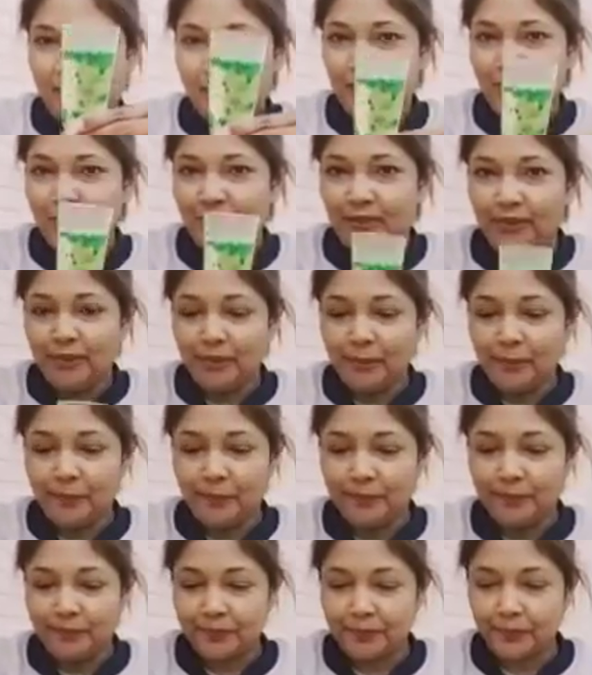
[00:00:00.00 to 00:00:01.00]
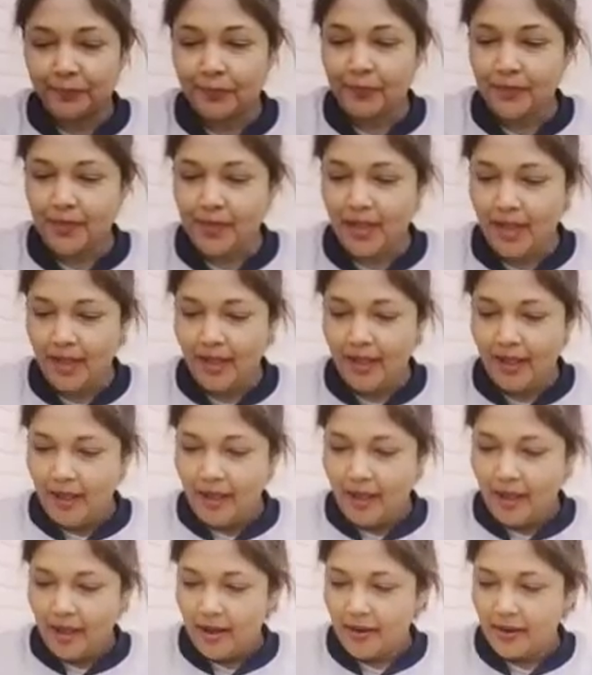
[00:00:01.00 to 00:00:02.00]
blue.
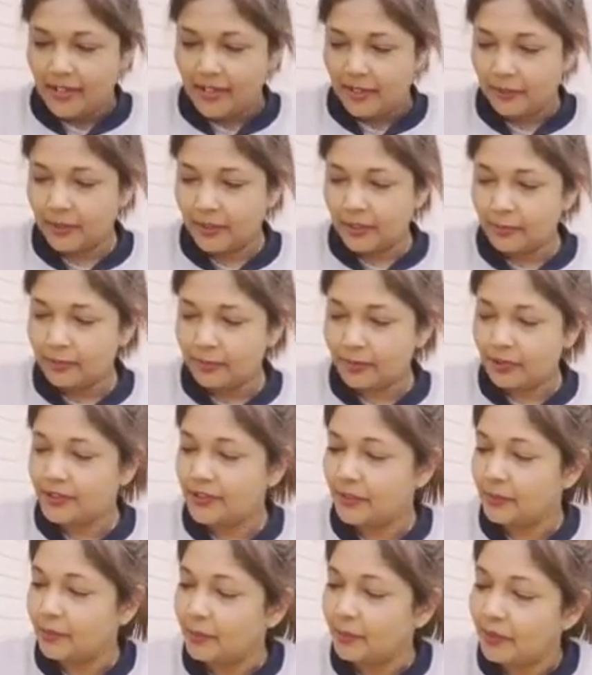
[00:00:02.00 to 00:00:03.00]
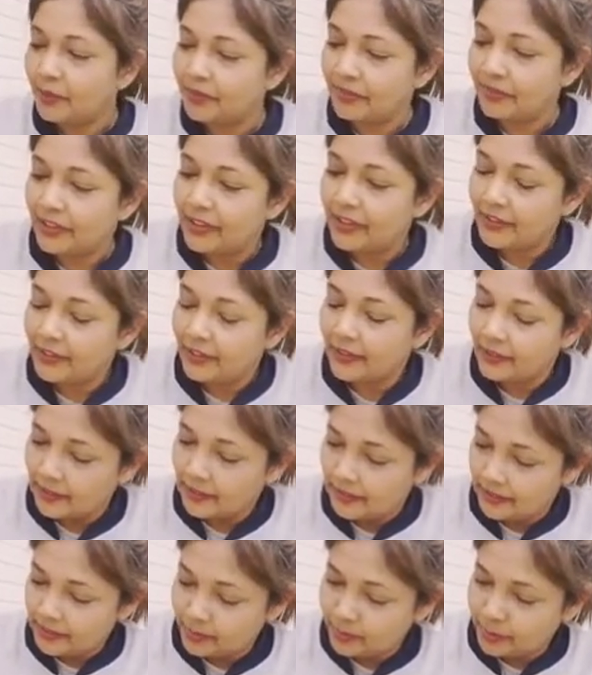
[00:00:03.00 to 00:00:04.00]
Alright, I'm gonna put some more vinegar.
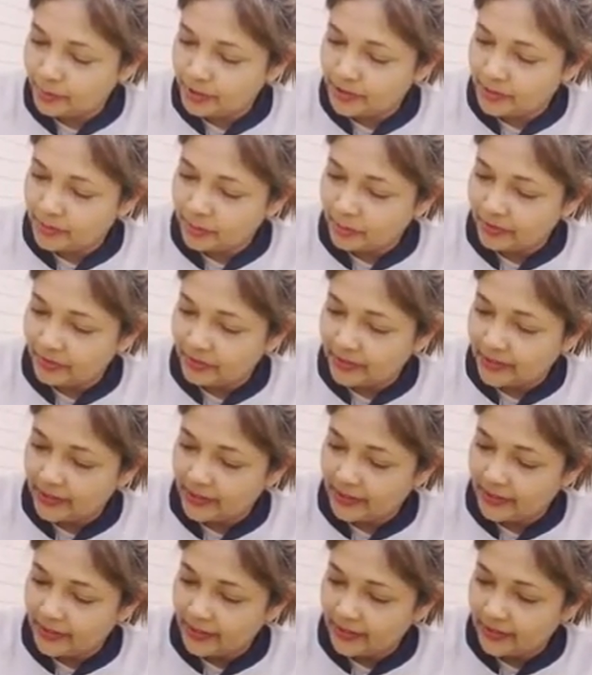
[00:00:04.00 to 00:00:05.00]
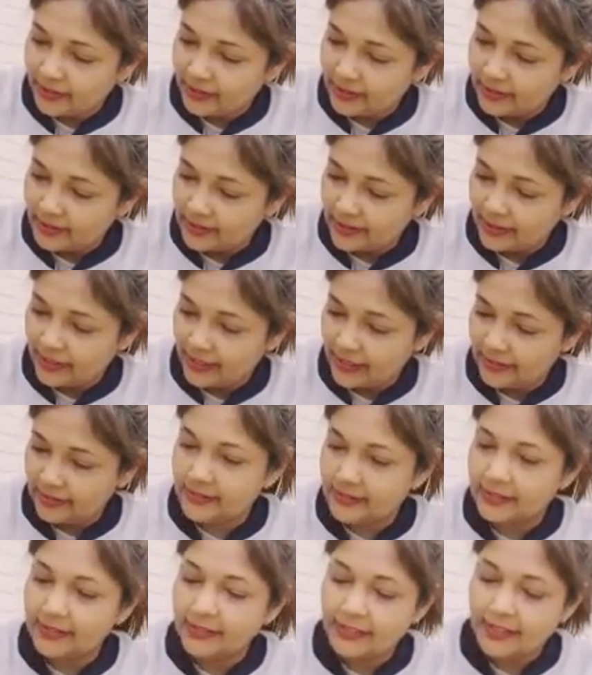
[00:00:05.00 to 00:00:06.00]
Let's pour some more vinegar in this
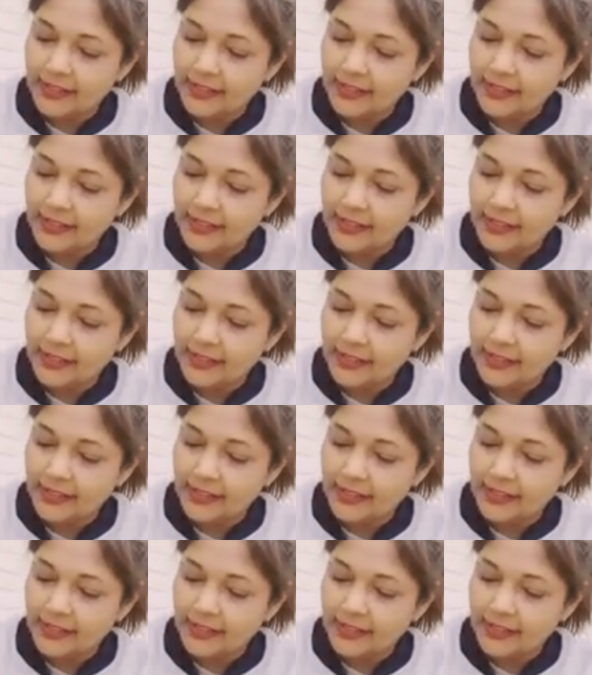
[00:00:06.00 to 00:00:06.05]
glass.